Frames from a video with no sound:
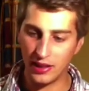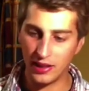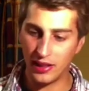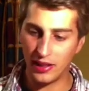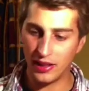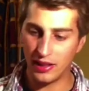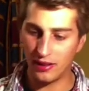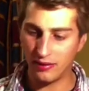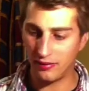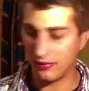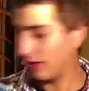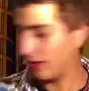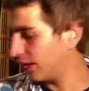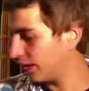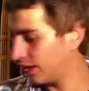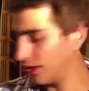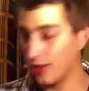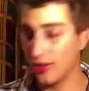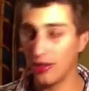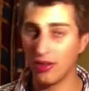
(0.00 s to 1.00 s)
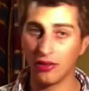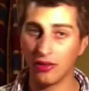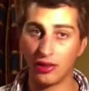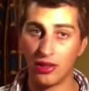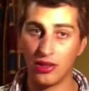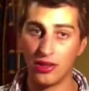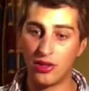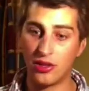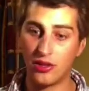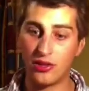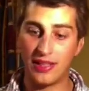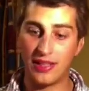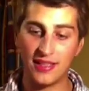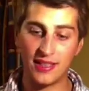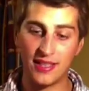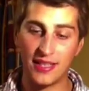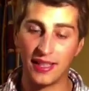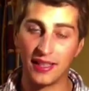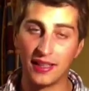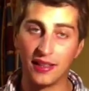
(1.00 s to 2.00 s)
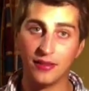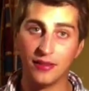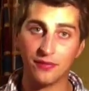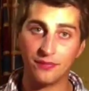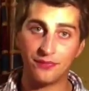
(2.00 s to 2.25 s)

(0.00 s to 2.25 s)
there, it's not constricting.